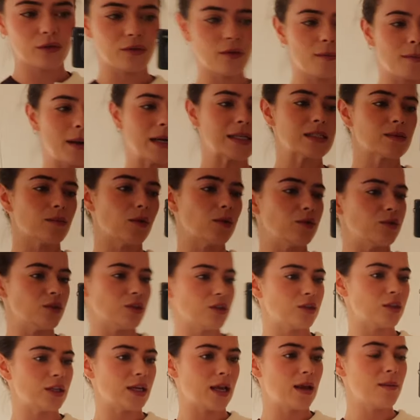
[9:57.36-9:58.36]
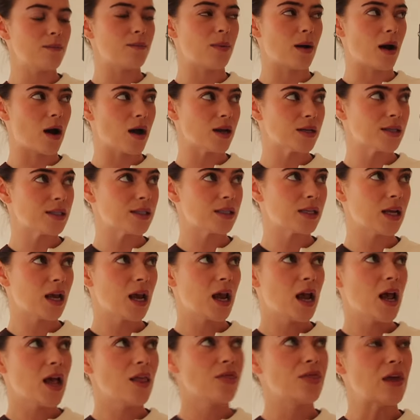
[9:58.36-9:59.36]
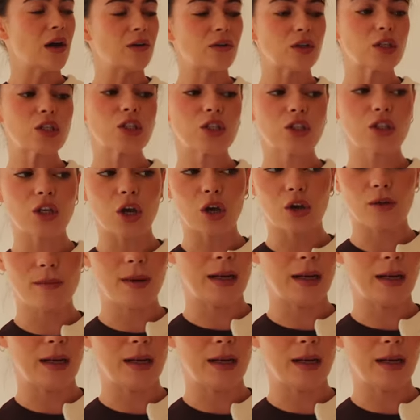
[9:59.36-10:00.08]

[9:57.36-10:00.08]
from Massimo Dutti, but there are so